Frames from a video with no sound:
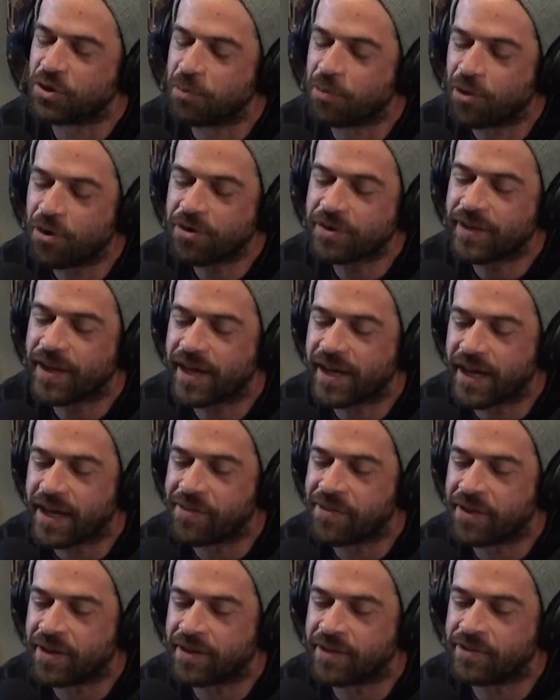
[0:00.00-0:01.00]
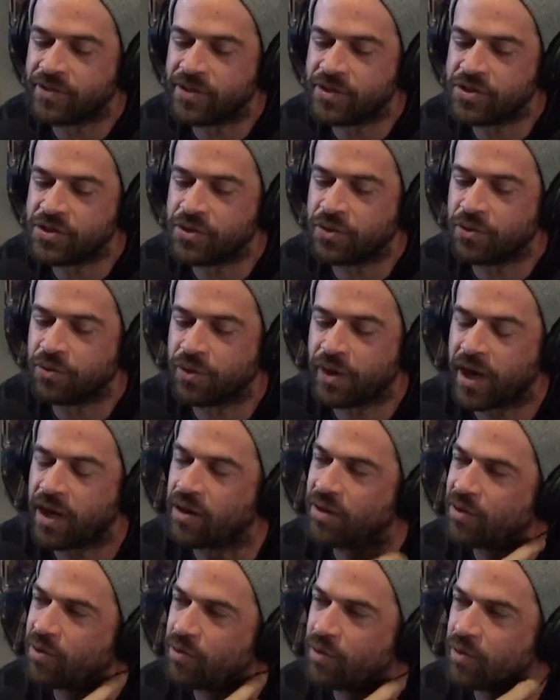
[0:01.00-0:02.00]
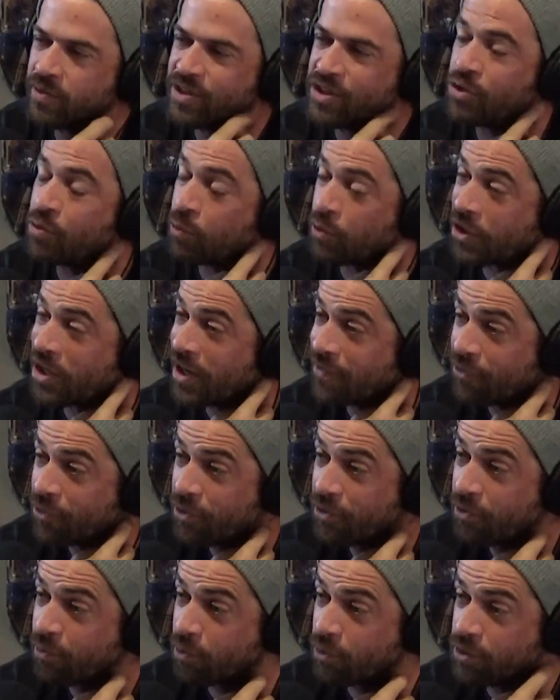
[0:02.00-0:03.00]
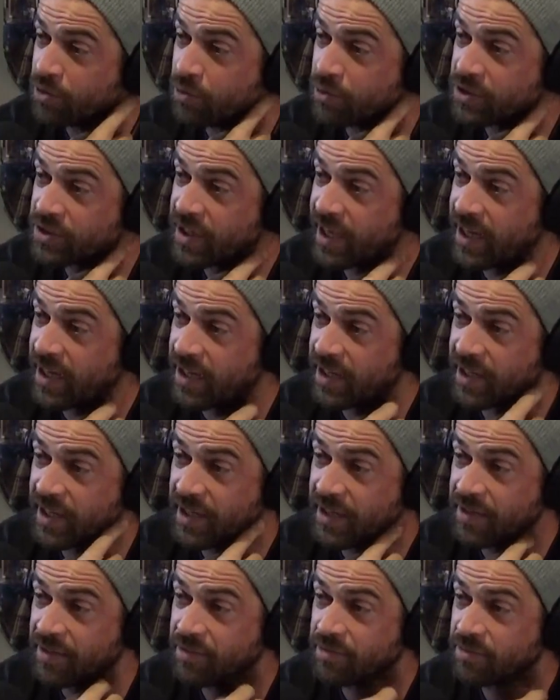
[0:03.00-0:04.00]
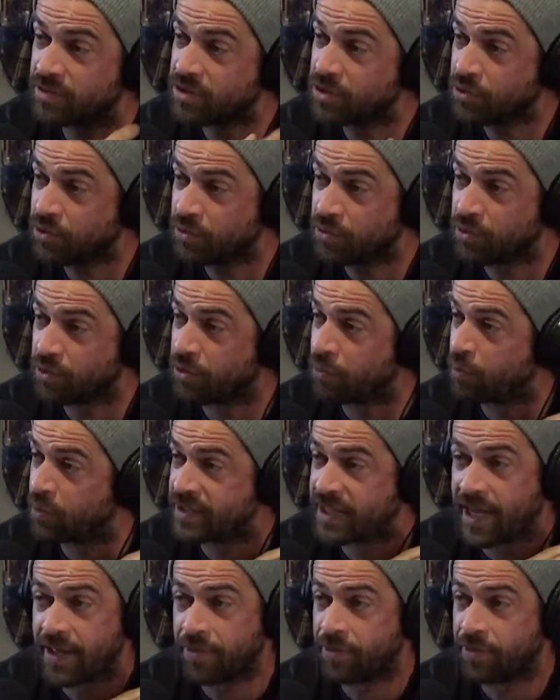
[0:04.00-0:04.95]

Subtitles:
so you broke that, and then did you recover? Were you skating again soon, or was